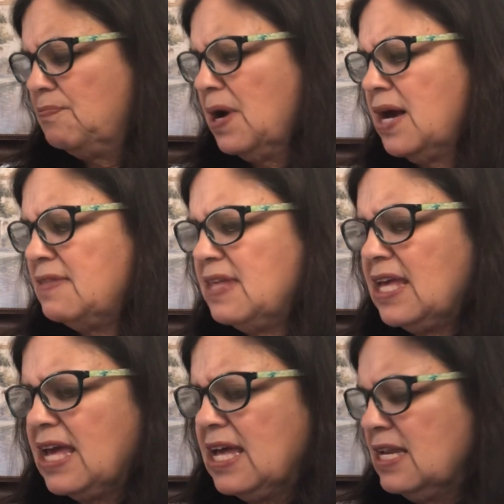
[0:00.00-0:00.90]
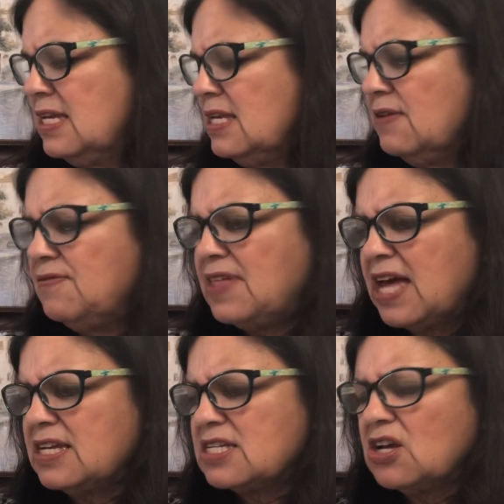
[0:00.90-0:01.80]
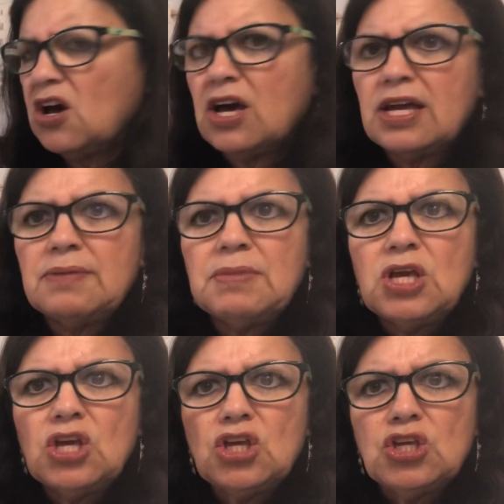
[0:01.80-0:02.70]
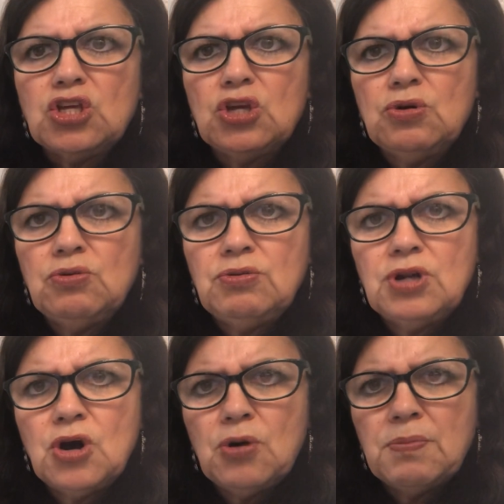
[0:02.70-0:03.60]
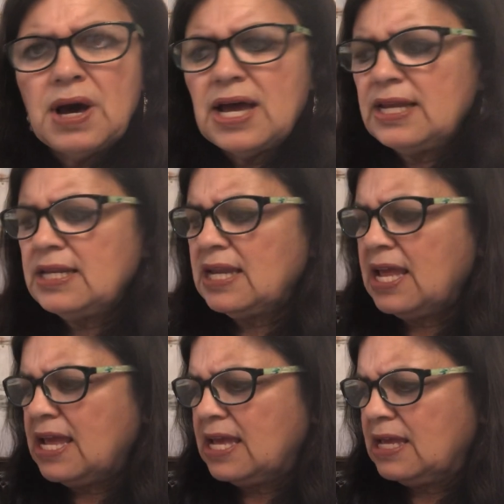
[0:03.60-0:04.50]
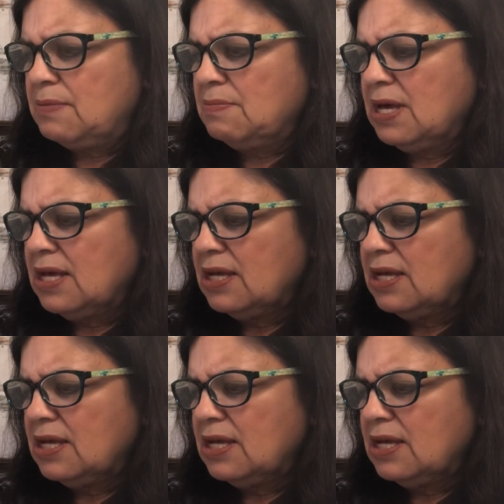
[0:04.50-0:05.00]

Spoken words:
by the end of that time you know my name,